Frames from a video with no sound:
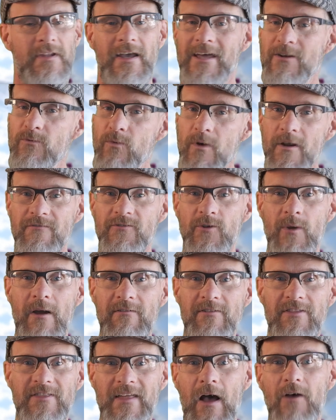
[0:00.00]
And what if you
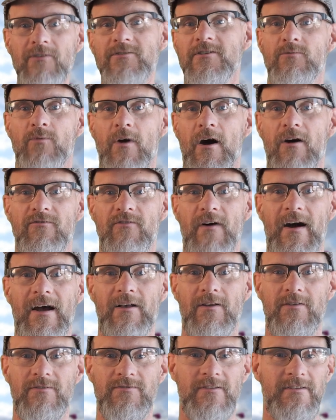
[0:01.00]
have a thousand raw
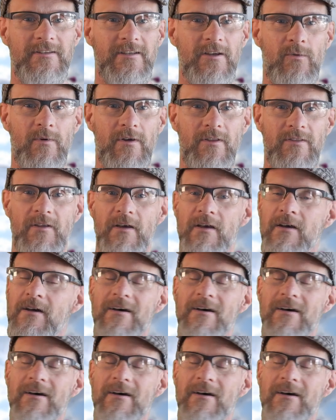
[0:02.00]
files to deal with?